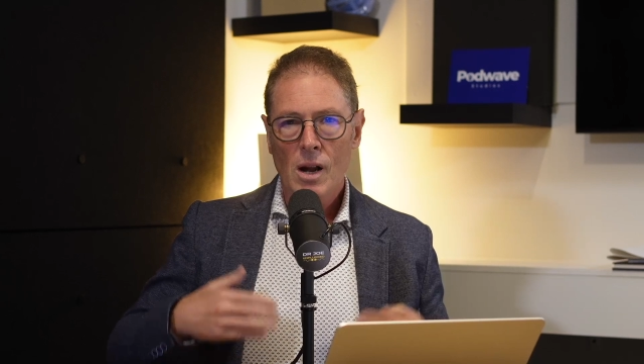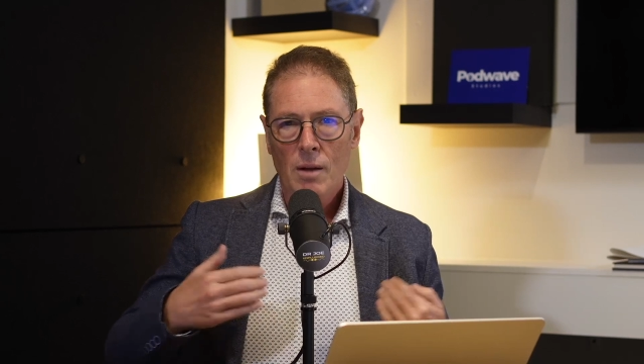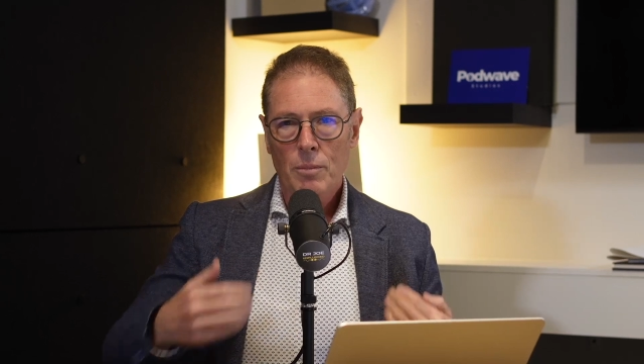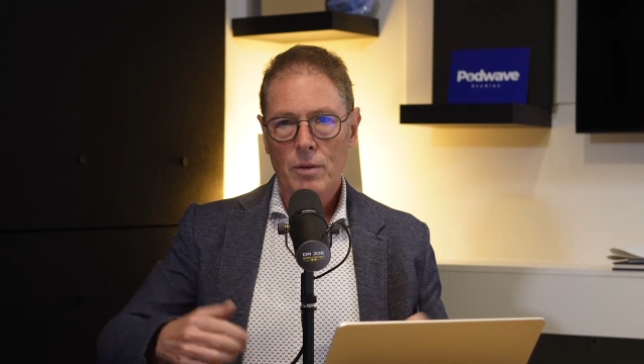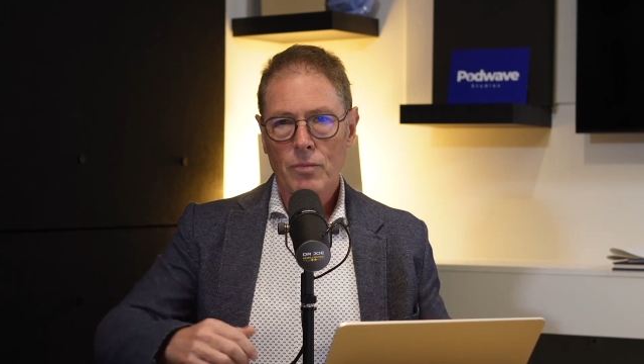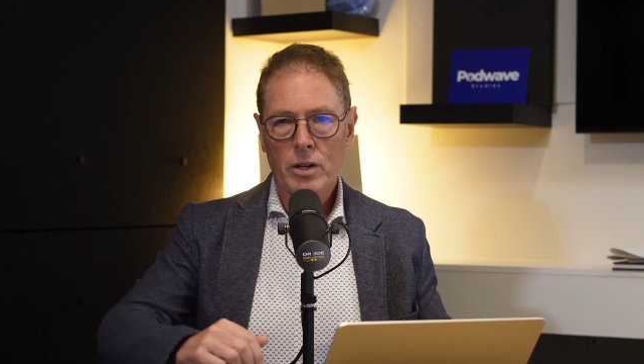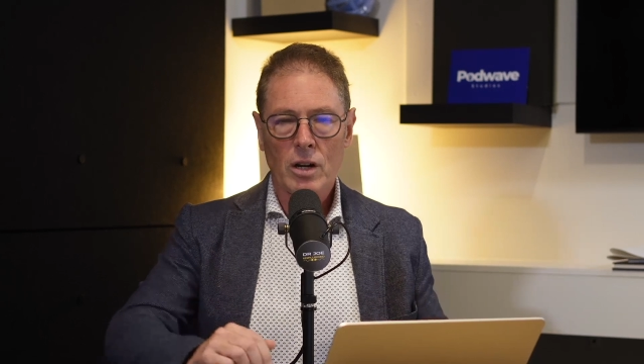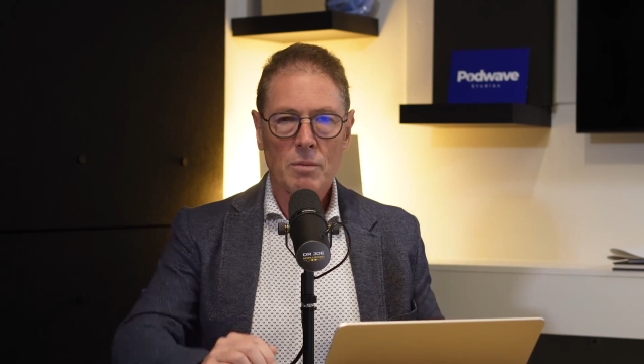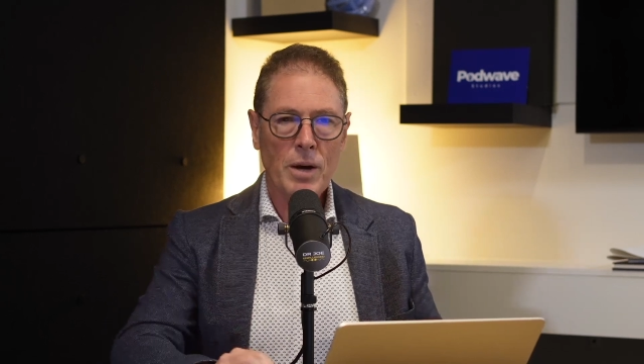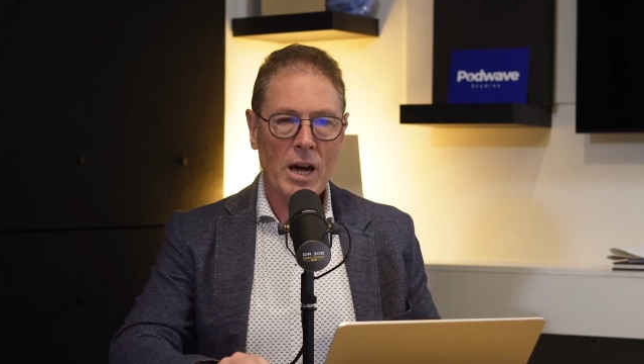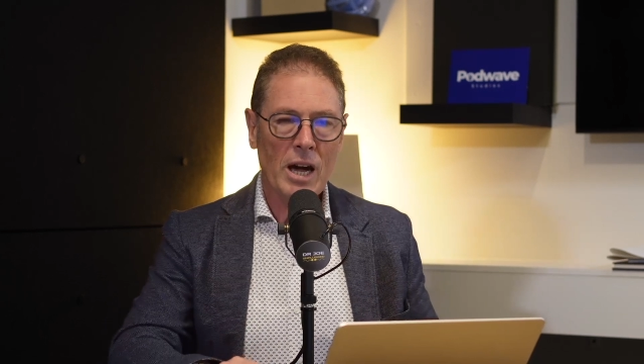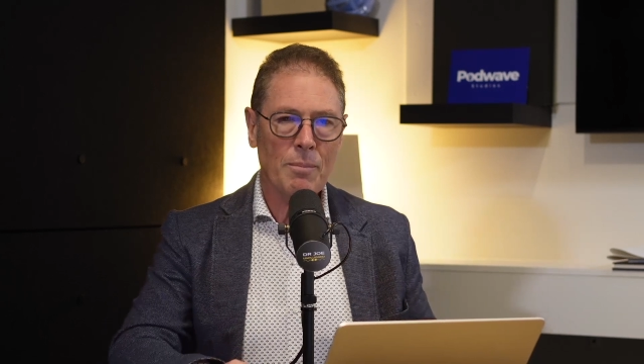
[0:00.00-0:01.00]
But,
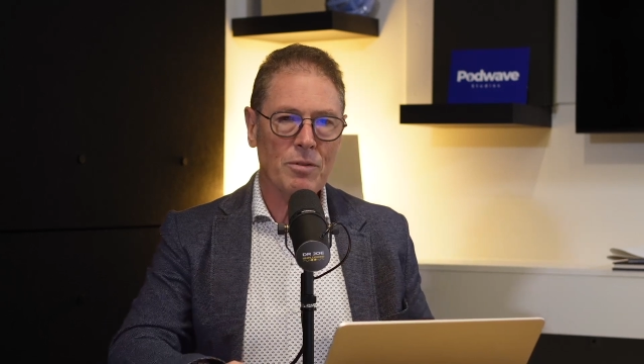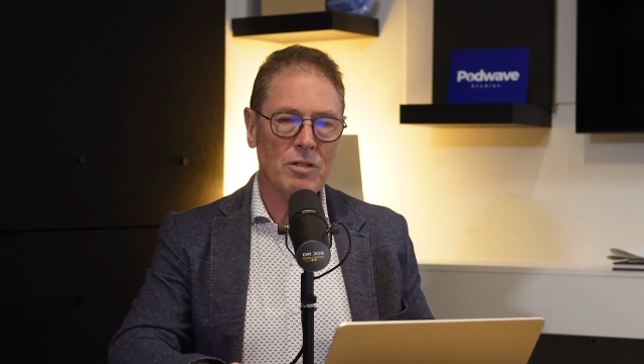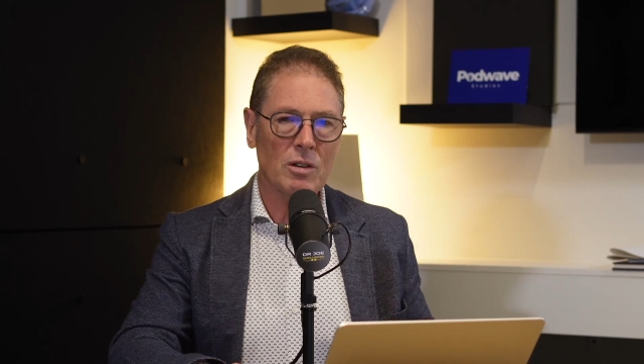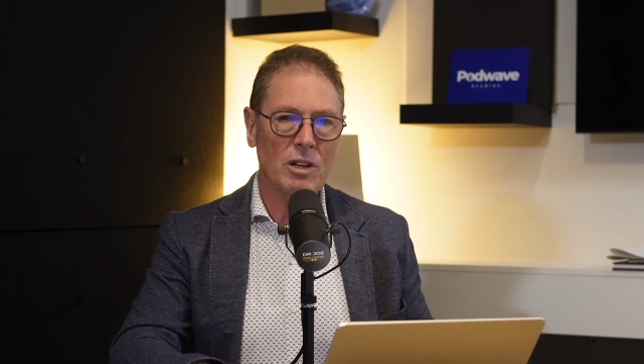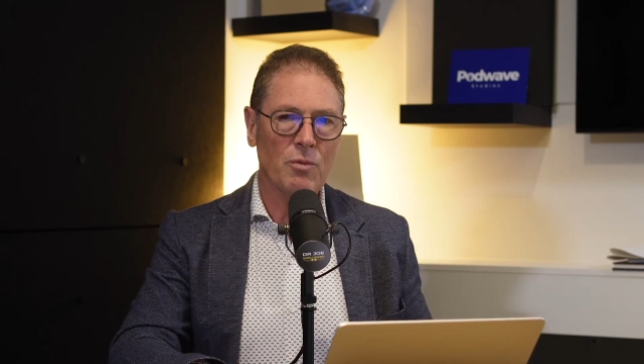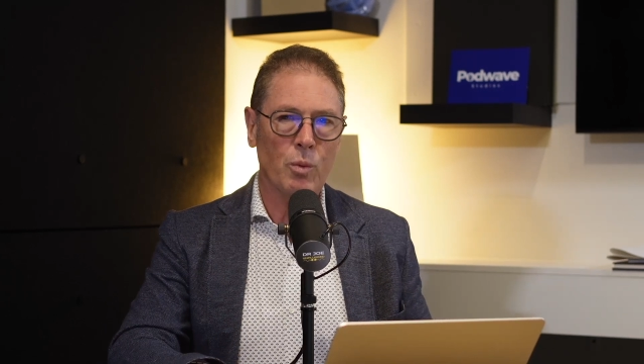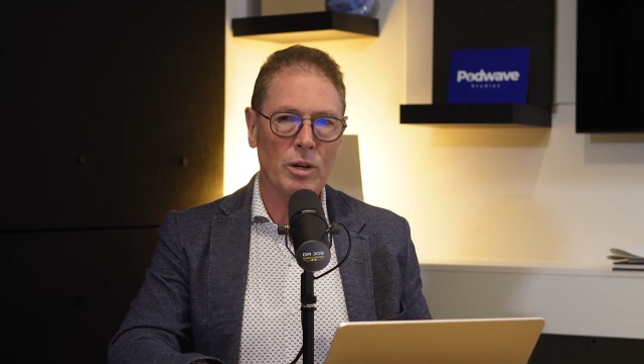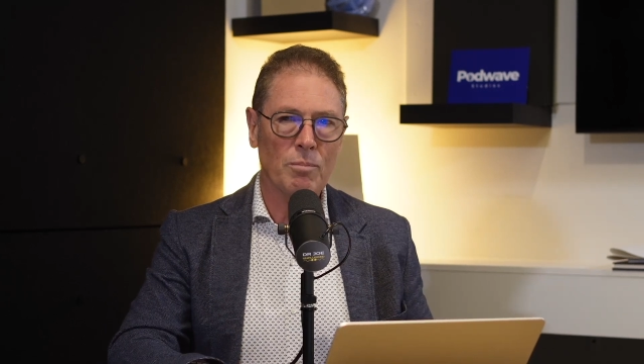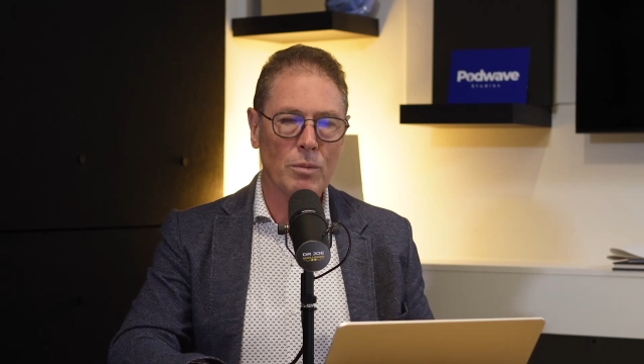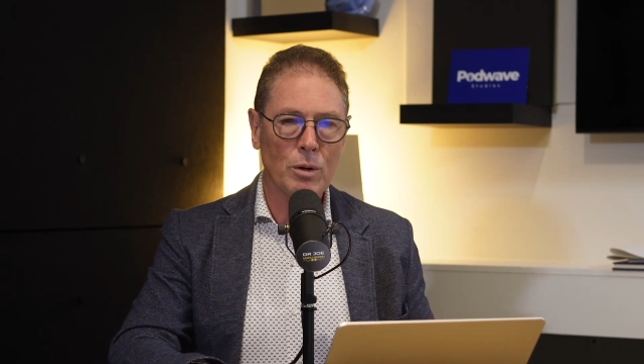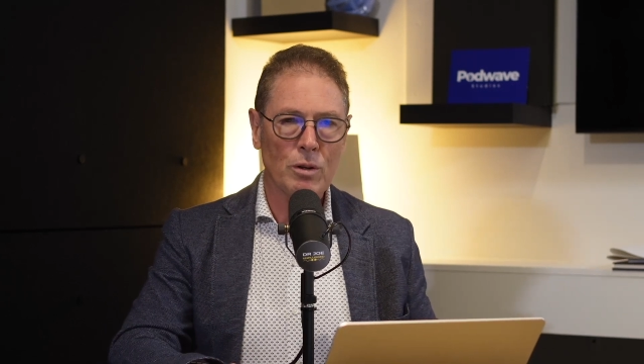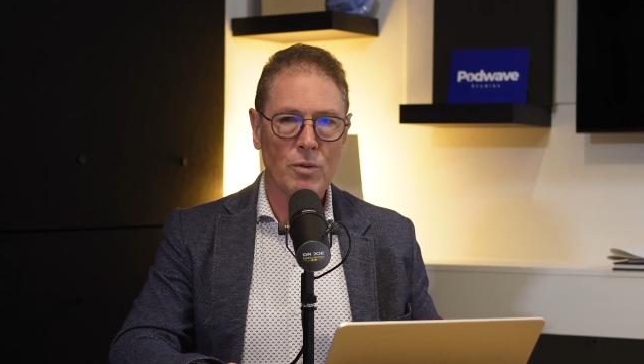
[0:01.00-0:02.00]
perhaps if we
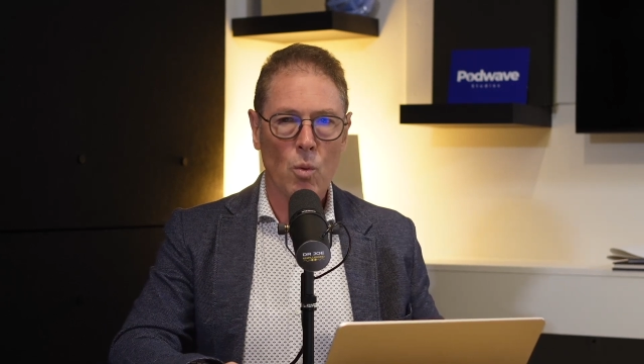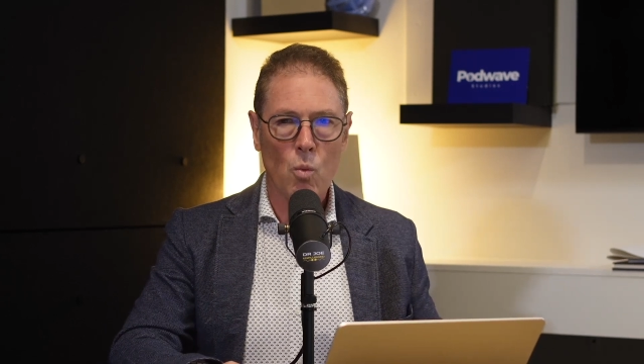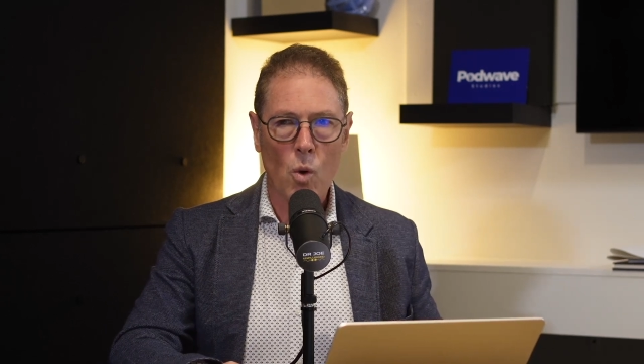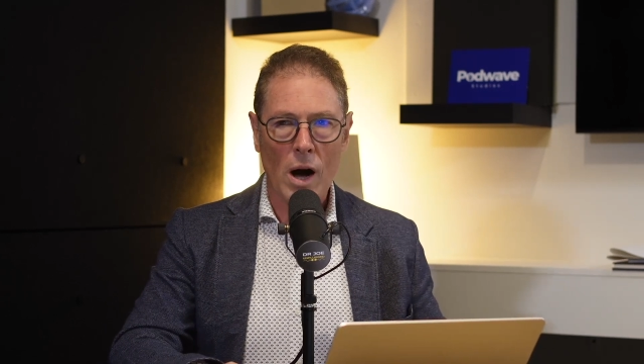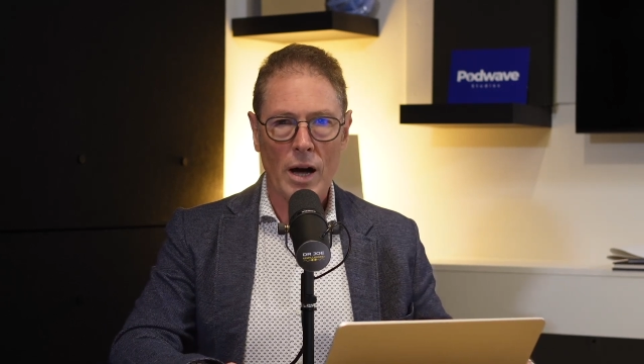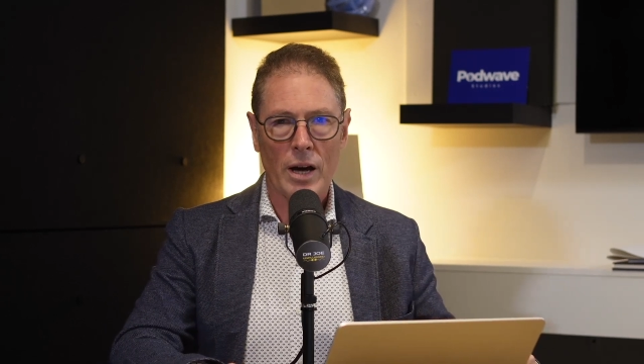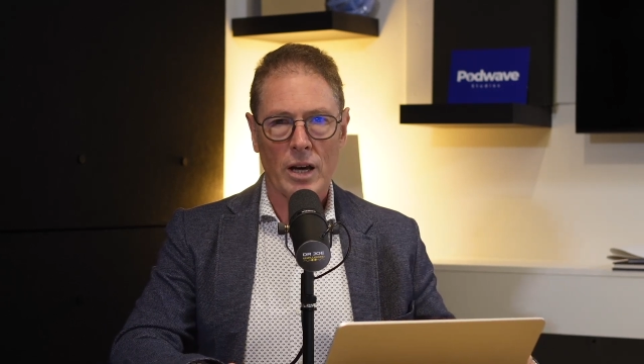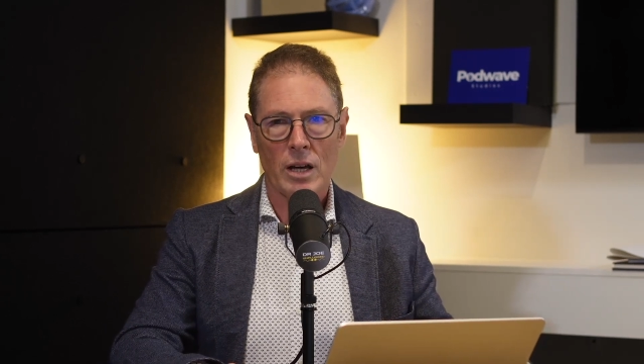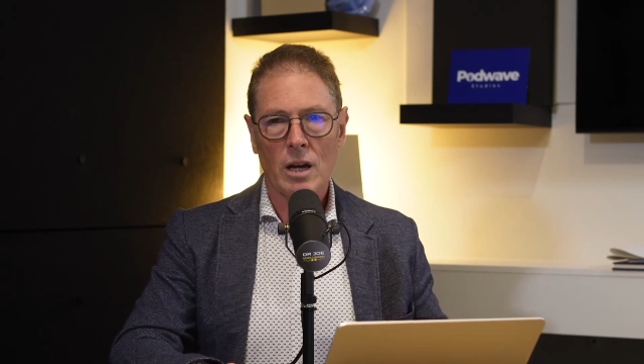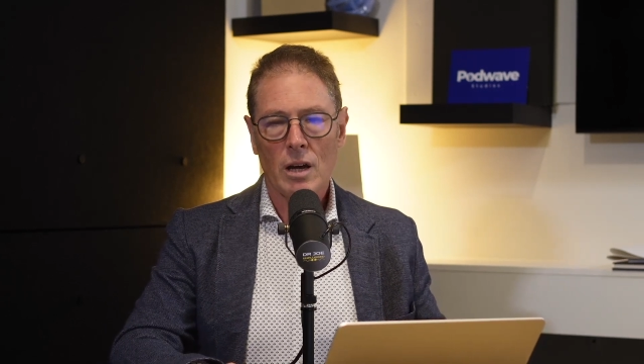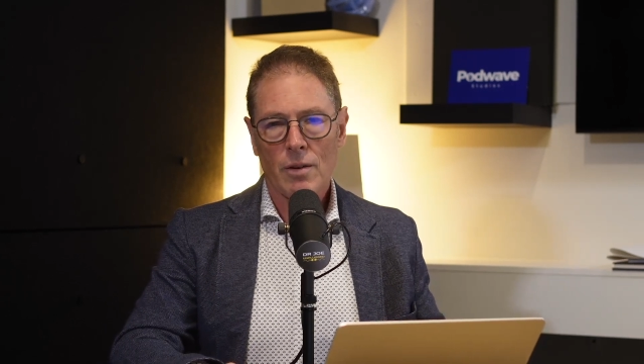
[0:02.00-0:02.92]
move away